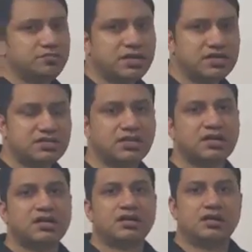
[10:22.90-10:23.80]
based.
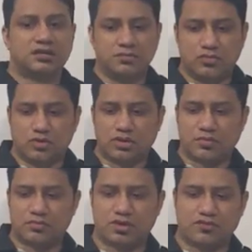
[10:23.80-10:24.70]
The more
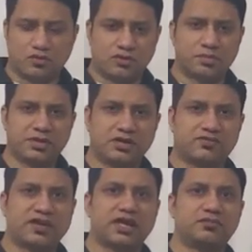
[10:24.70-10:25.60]
number of, over a period
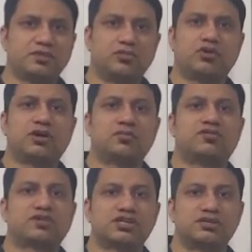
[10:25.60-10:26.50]
of time, the more number
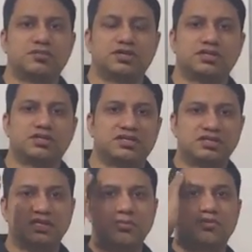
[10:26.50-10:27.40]
of customers
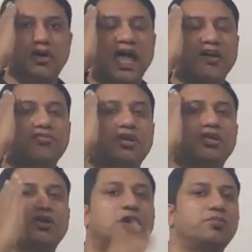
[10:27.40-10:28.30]
seem to have you at
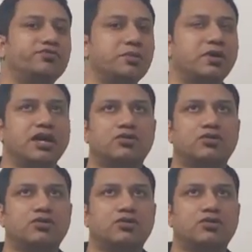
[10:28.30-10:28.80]
the top of their mind.